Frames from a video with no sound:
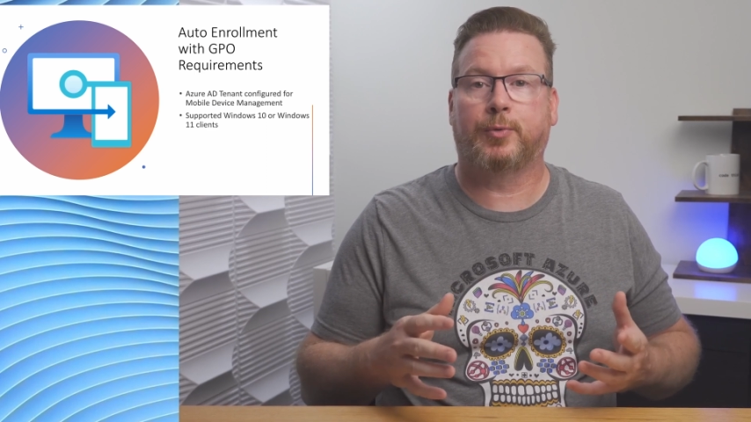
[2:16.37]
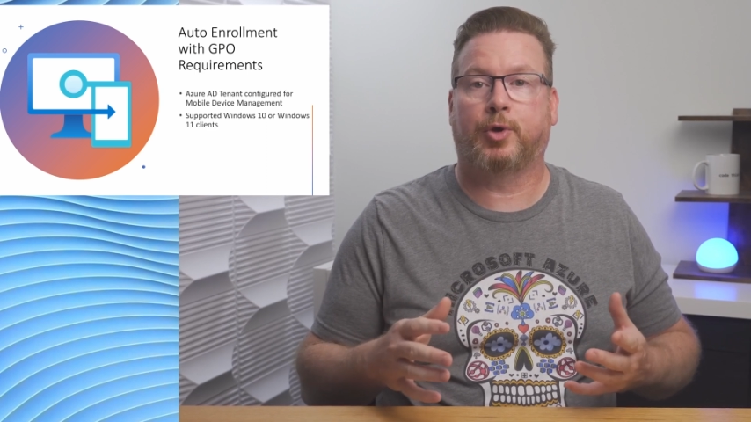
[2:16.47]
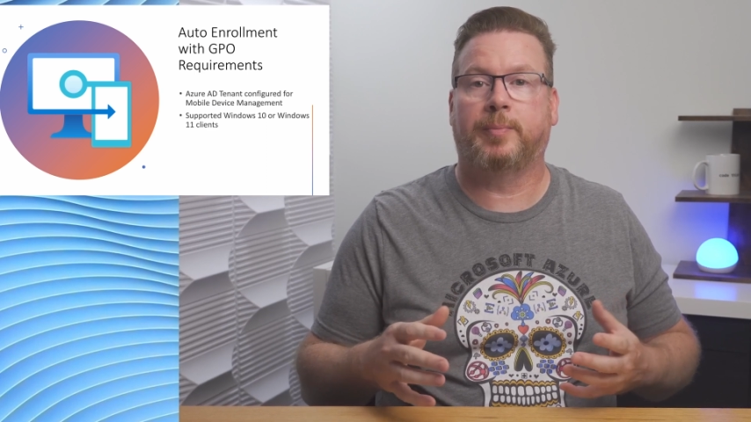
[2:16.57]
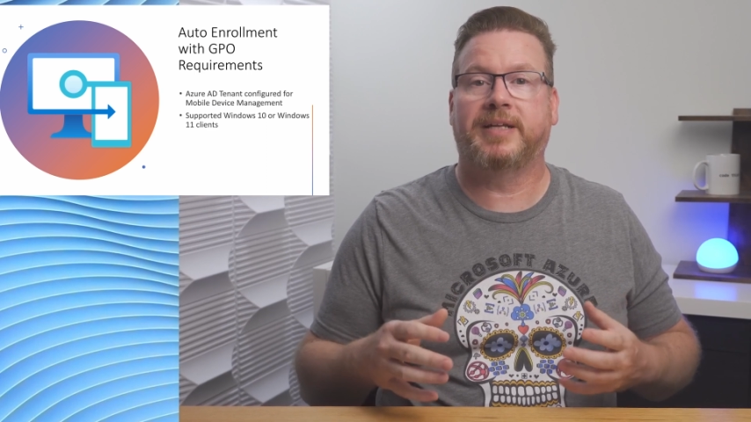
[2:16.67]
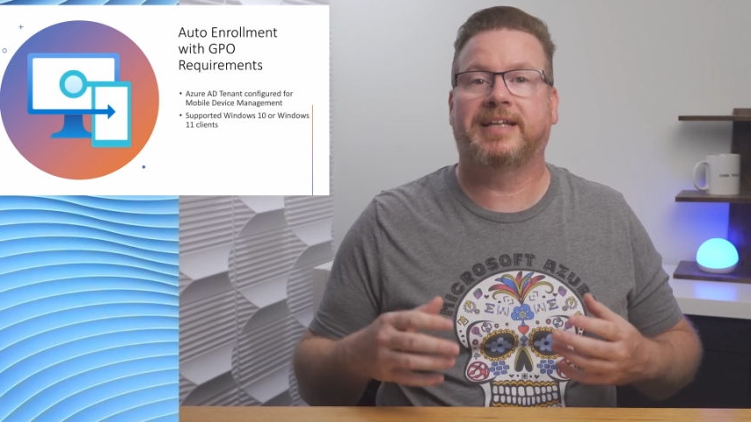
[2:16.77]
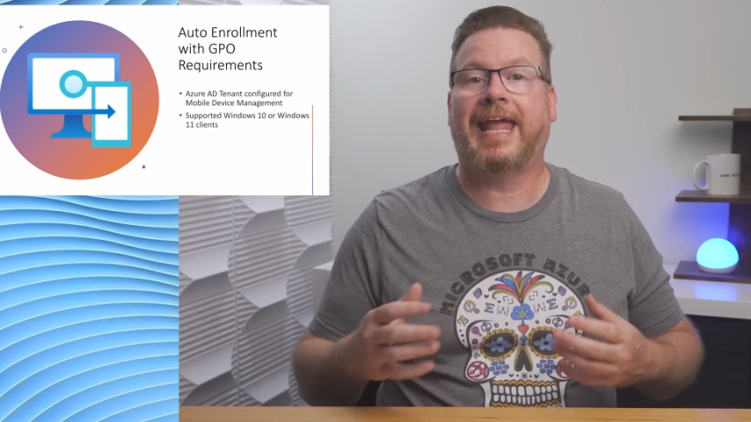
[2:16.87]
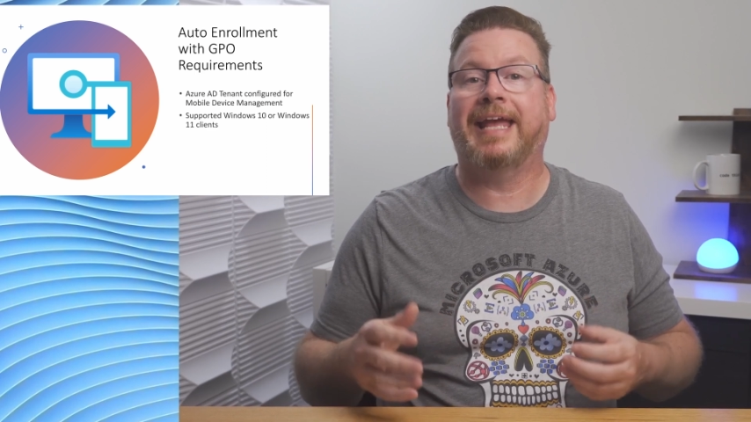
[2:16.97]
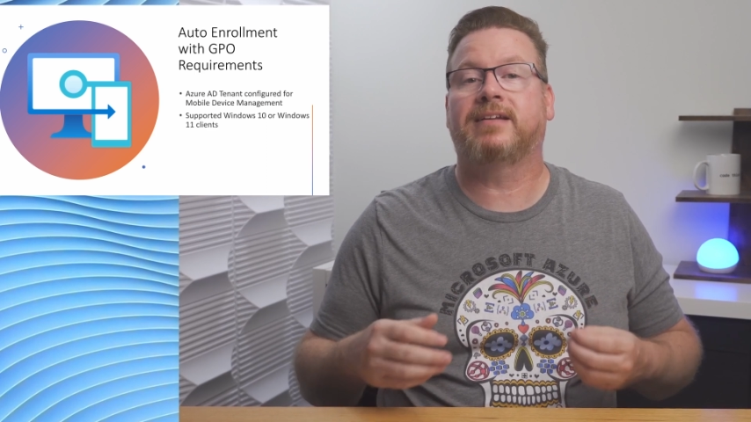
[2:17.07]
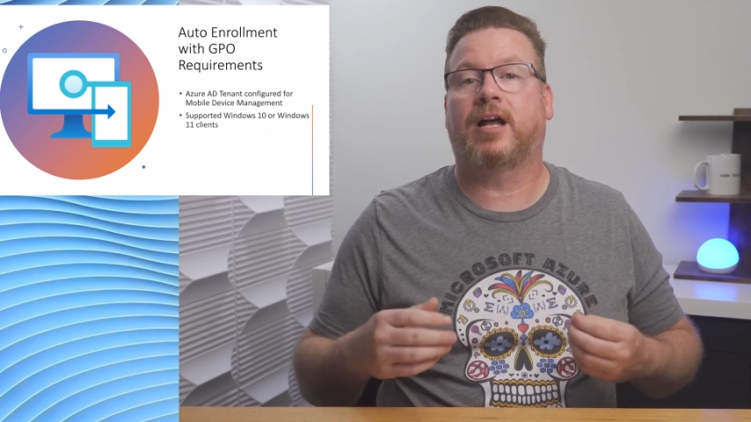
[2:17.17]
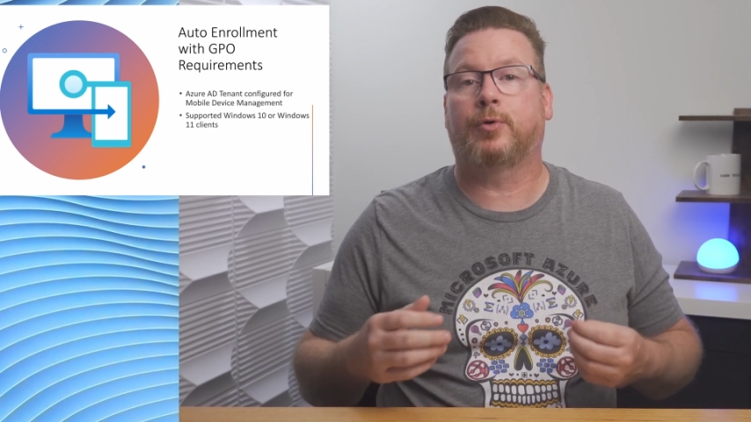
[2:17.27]
enrollment
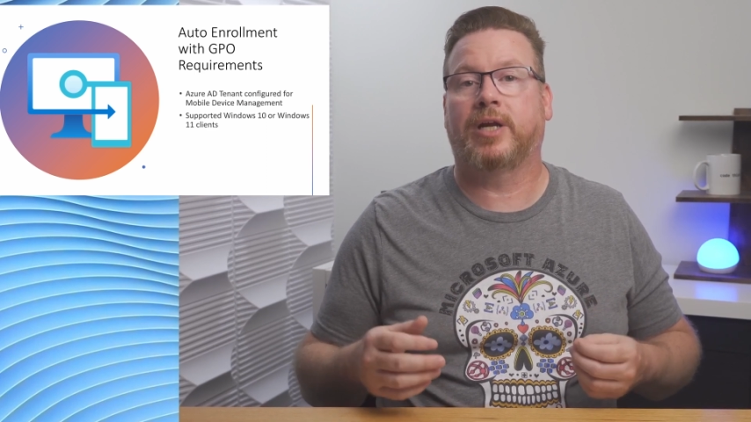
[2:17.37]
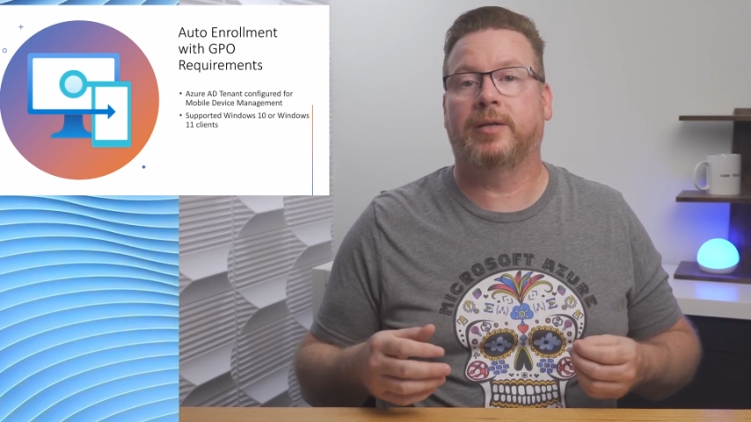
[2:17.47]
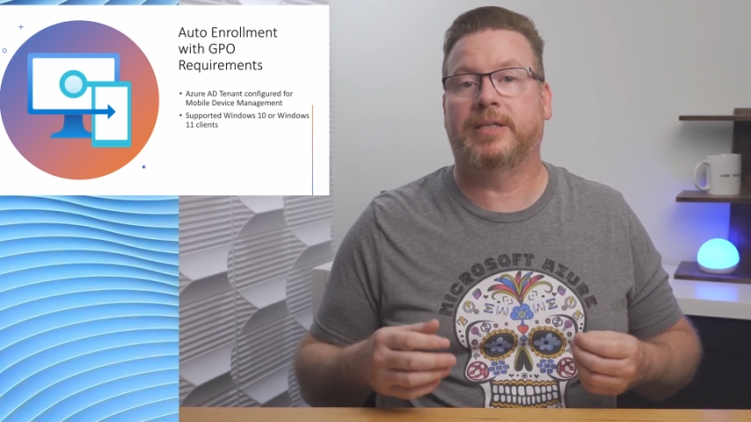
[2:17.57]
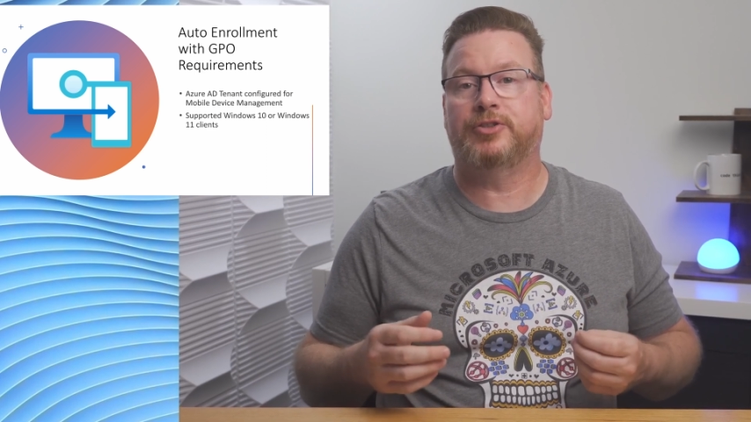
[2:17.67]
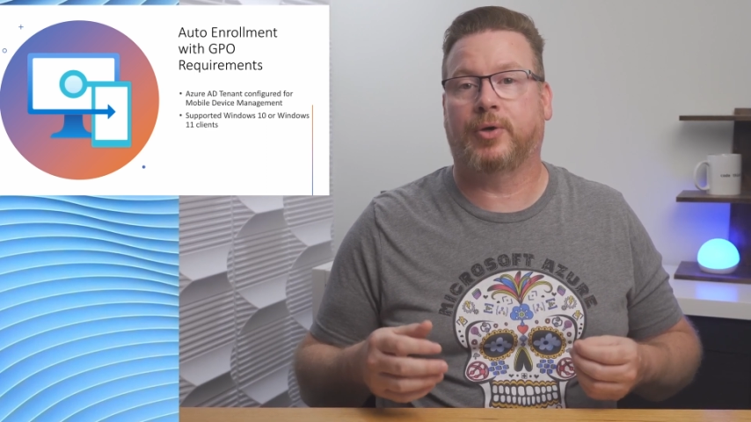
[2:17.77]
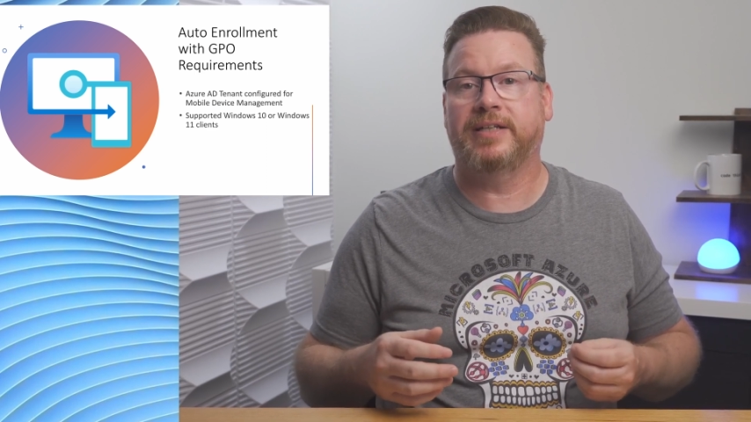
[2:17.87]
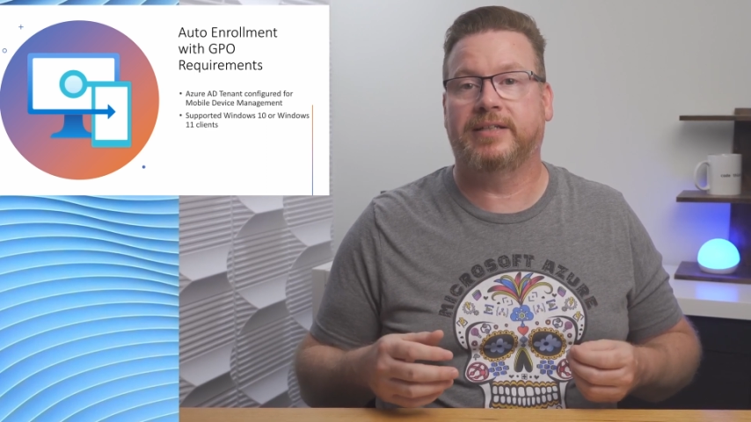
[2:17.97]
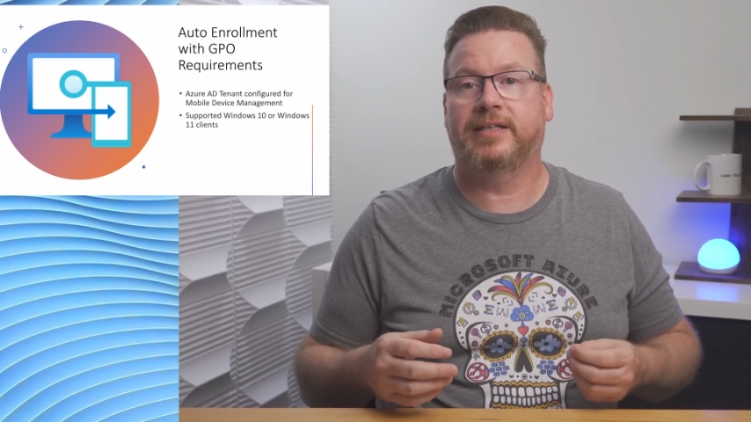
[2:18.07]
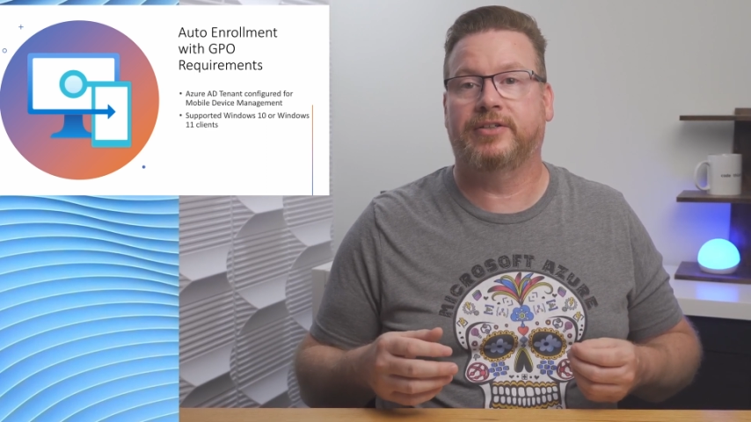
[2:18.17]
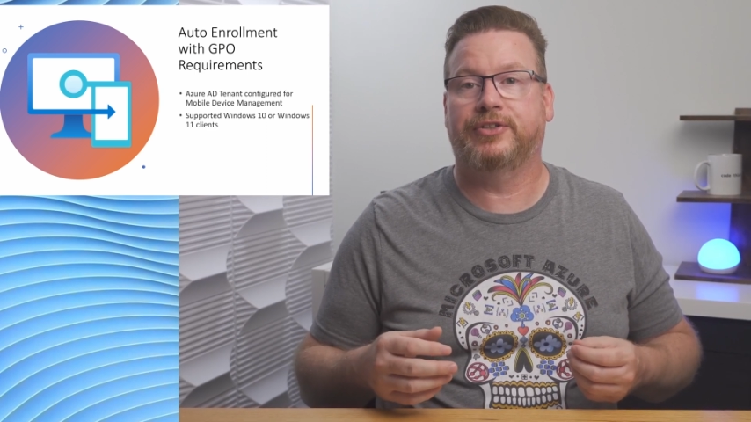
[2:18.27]
can't already be joined
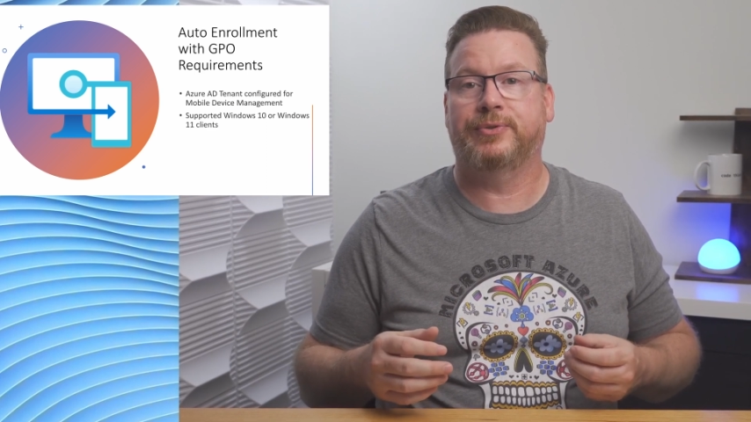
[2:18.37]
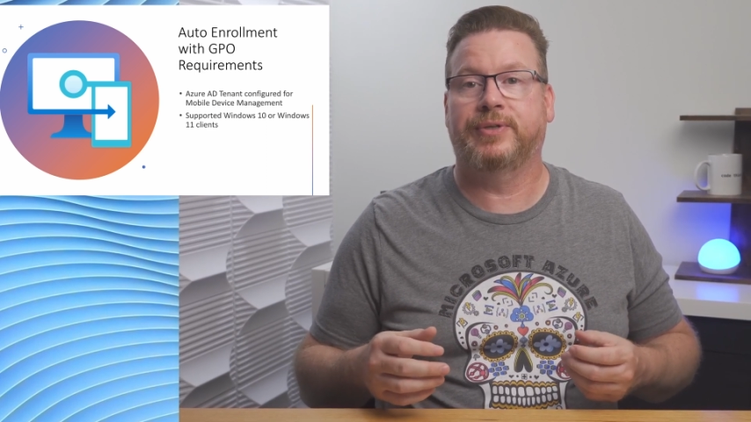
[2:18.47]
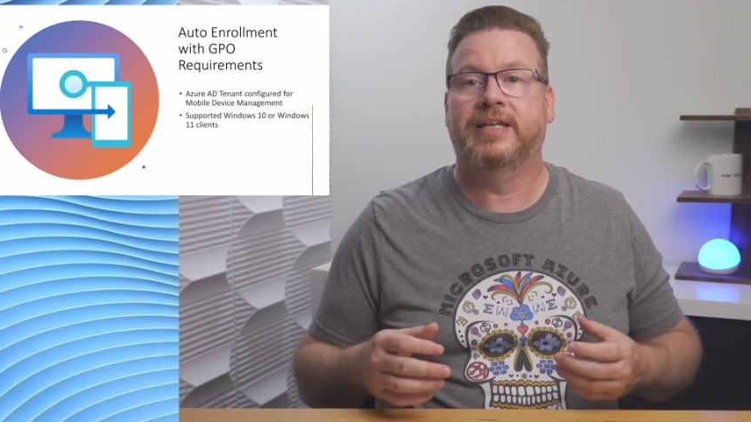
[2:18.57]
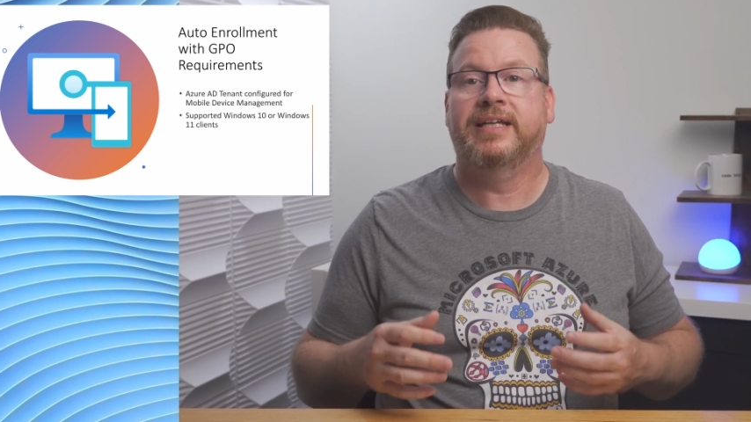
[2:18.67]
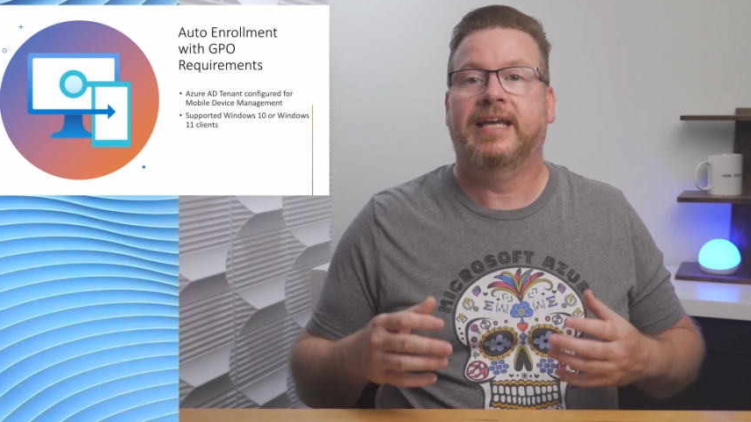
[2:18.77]
to Intune